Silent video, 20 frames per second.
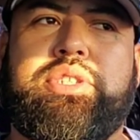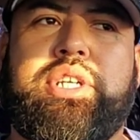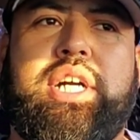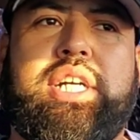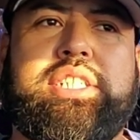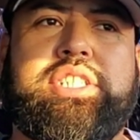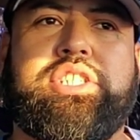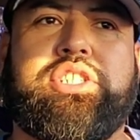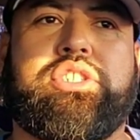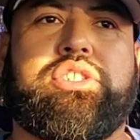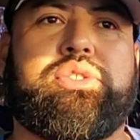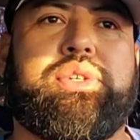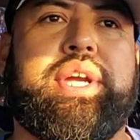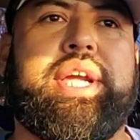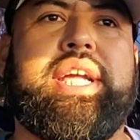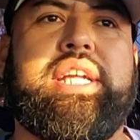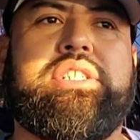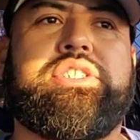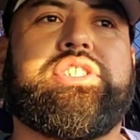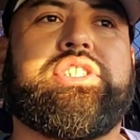that's
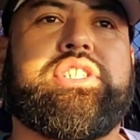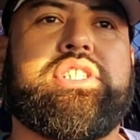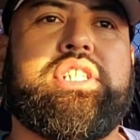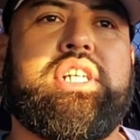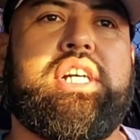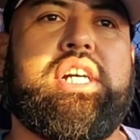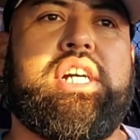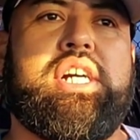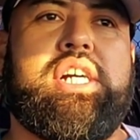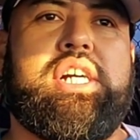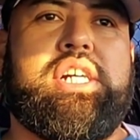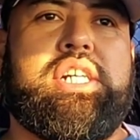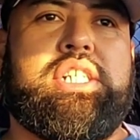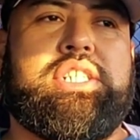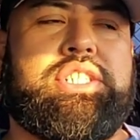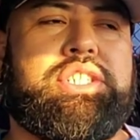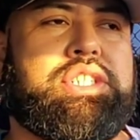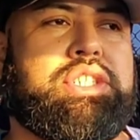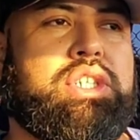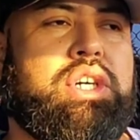strange.
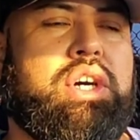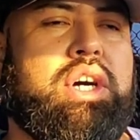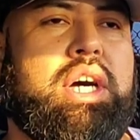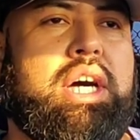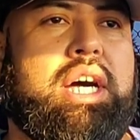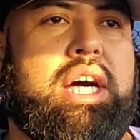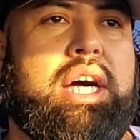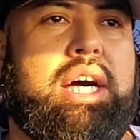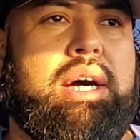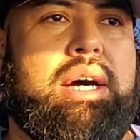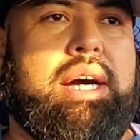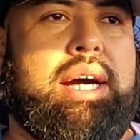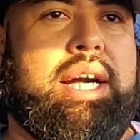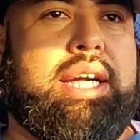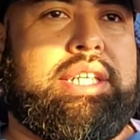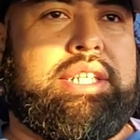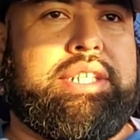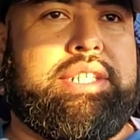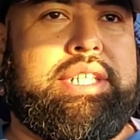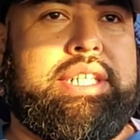So I,
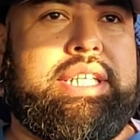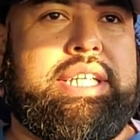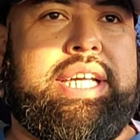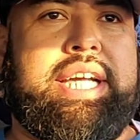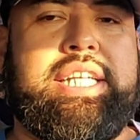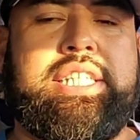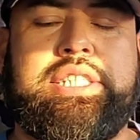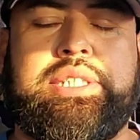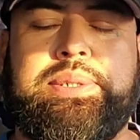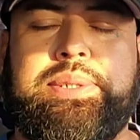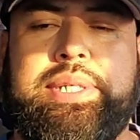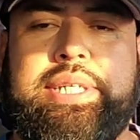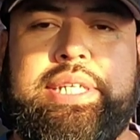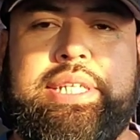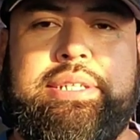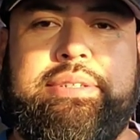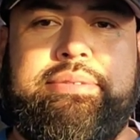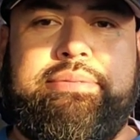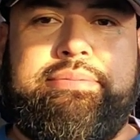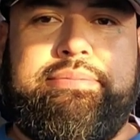I couldn't get to
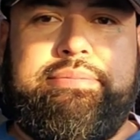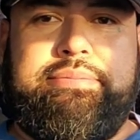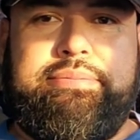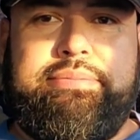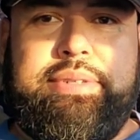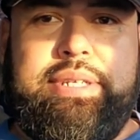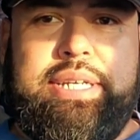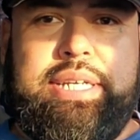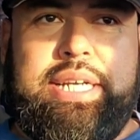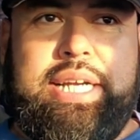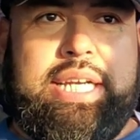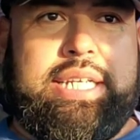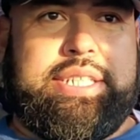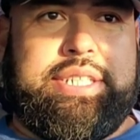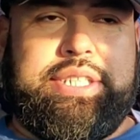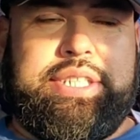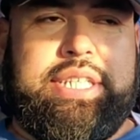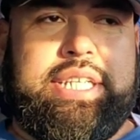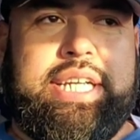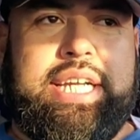it. I
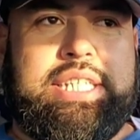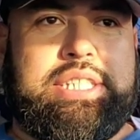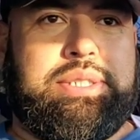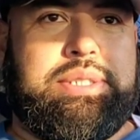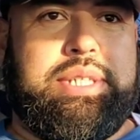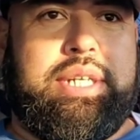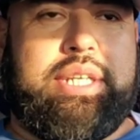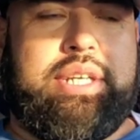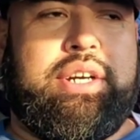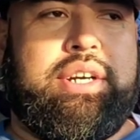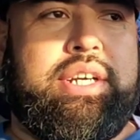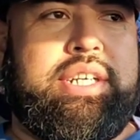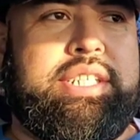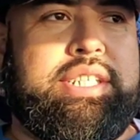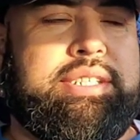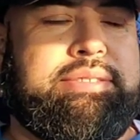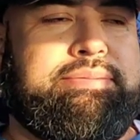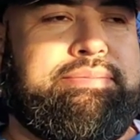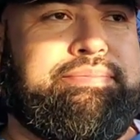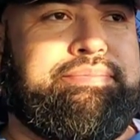couldn't get to the
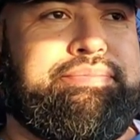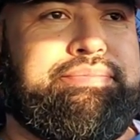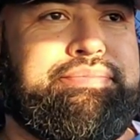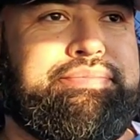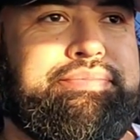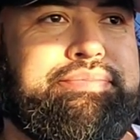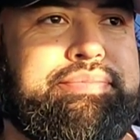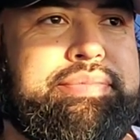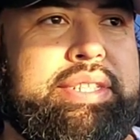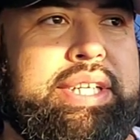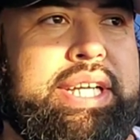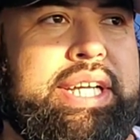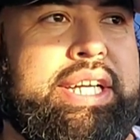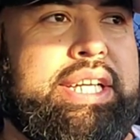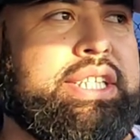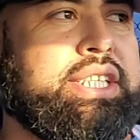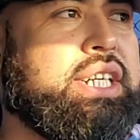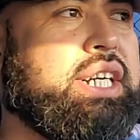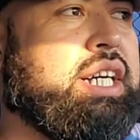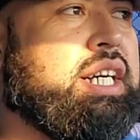card.
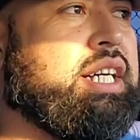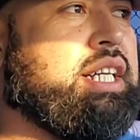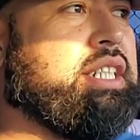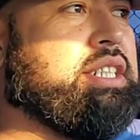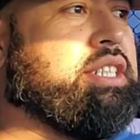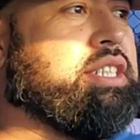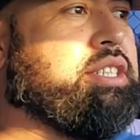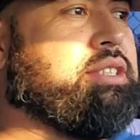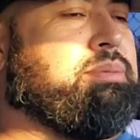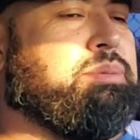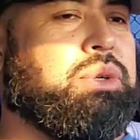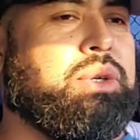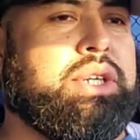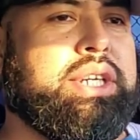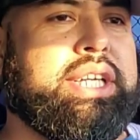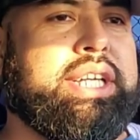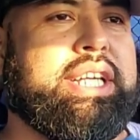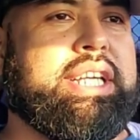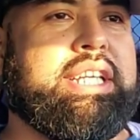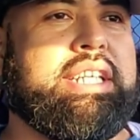And uh, this
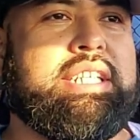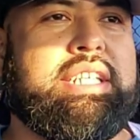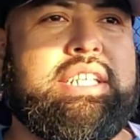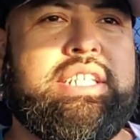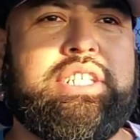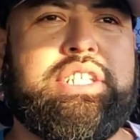morning,